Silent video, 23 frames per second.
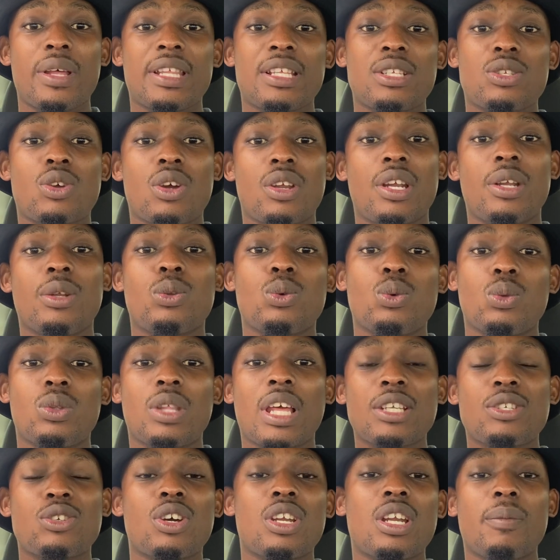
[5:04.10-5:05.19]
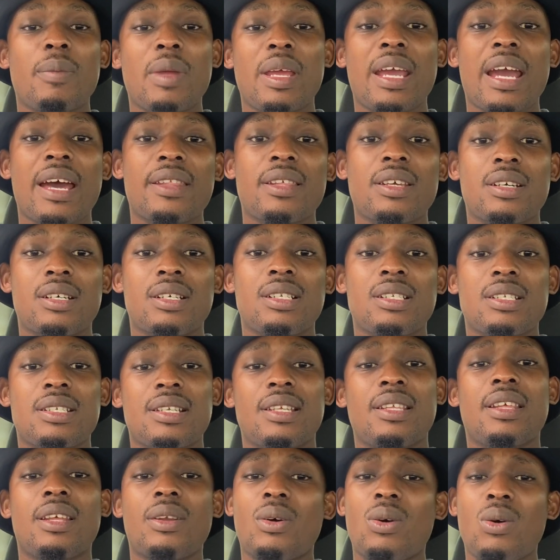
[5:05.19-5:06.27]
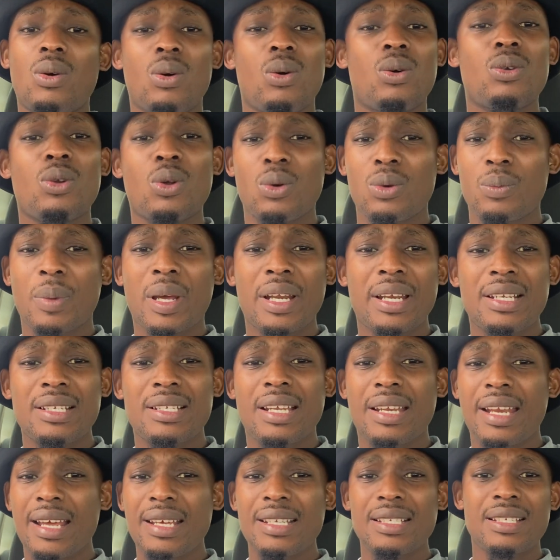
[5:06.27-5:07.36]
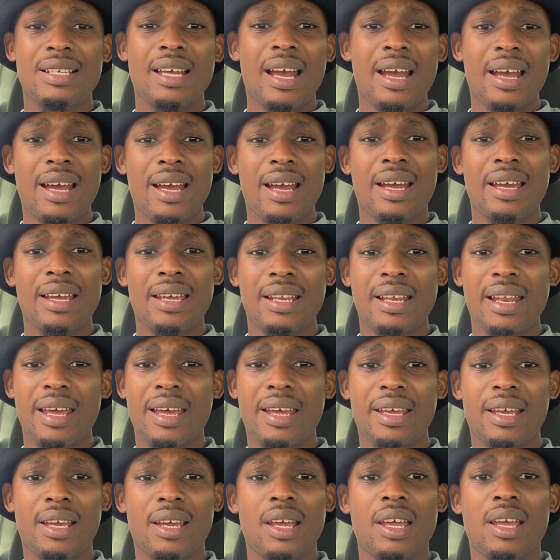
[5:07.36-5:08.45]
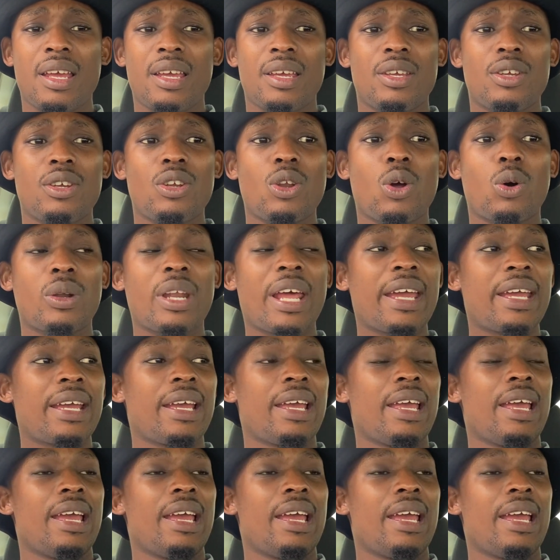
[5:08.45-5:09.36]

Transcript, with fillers: that's gonna do that's gonna make other girls see that oh no but he's a nice guy like you know like